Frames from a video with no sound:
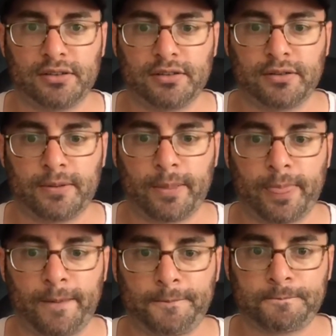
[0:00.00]

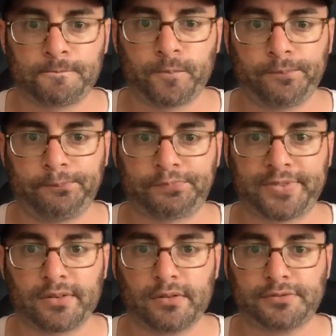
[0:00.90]

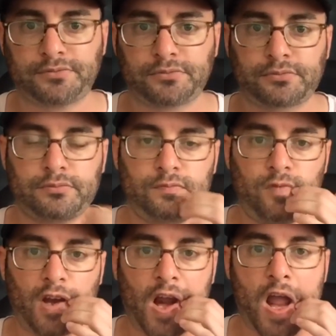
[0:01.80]

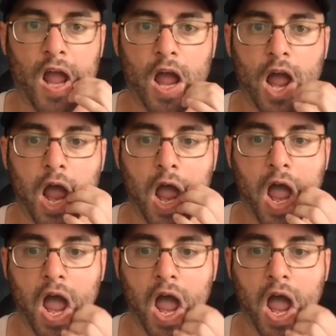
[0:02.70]
(no one is talking)